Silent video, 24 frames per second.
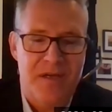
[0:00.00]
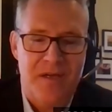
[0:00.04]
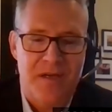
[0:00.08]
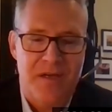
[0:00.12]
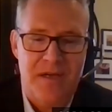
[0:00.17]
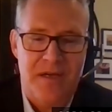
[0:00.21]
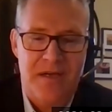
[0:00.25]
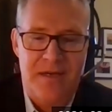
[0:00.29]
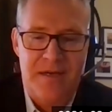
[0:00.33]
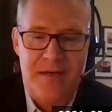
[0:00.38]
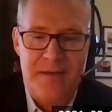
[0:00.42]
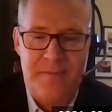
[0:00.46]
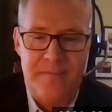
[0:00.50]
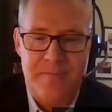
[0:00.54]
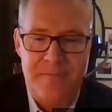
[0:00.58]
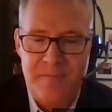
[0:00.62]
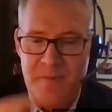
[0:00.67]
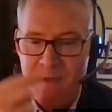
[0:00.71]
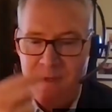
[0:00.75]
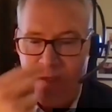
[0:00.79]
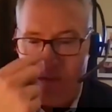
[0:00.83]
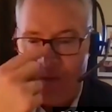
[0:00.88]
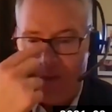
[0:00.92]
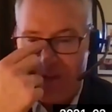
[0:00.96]

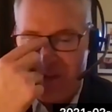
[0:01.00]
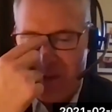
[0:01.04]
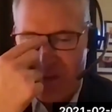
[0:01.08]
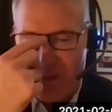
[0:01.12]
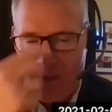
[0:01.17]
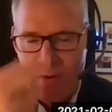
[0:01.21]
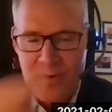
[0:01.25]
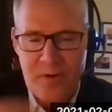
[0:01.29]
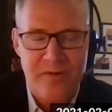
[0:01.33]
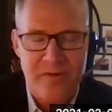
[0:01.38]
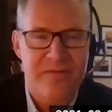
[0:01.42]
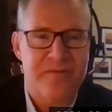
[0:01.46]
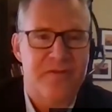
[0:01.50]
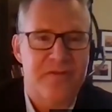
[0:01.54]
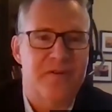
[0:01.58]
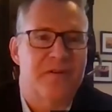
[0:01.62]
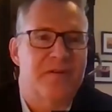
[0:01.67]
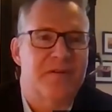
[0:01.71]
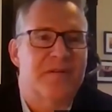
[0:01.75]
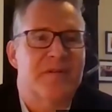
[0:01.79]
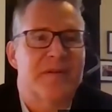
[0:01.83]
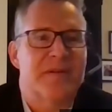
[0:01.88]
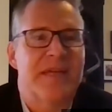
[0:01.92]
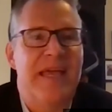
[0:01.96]
there's a role
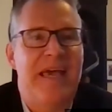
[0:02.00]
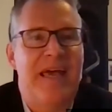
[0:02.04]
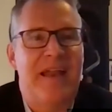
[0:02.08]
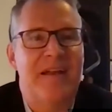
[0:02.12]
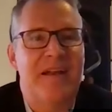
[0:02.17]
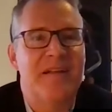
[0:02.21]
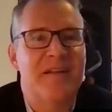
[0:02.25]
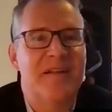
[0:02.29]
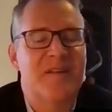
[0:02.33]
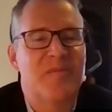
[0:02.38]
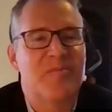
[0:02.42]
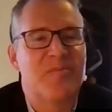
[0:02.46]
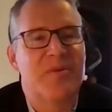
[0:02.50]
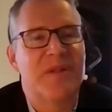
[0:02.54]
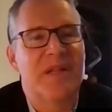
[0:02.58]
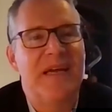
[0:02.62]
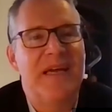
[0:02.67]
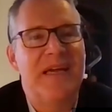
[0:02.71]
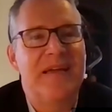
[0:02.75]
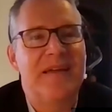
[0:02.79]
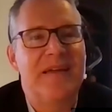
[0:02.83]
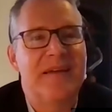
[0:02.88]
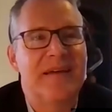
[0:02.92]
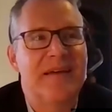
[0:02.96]
for Canada to
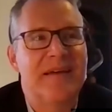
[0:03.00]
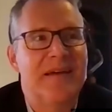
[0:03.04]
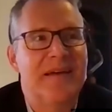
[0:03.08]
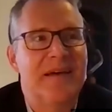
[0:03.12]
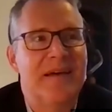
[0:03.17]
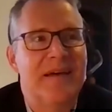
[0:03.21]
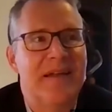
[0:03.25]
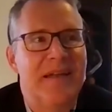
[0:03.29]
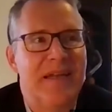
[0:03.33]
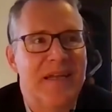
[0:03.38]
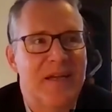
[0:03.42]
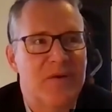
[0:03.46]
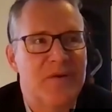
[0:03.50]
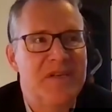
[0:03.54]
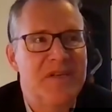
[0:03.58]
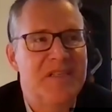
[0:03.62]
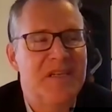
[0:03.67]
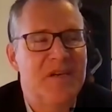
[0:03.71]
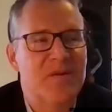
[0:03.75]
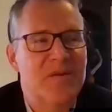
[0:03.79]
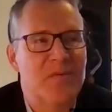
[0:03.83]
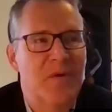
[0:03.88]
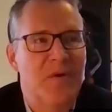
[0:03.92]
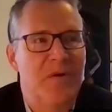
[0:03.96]
play, an
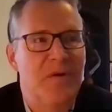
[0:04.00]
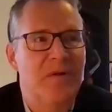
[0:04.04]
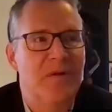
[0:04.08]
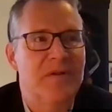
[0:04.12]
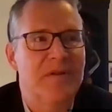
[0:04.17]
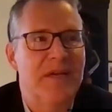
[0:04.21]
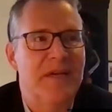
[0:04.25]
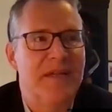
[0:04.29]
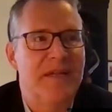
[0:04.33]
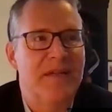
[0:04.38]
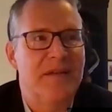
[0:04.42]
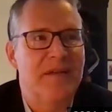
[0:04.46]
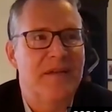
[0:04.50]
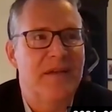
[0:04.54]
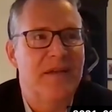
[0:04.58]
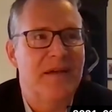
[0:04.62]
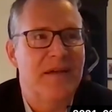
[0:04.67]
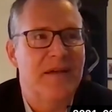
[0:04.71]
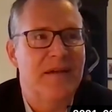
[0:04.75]
increasing role in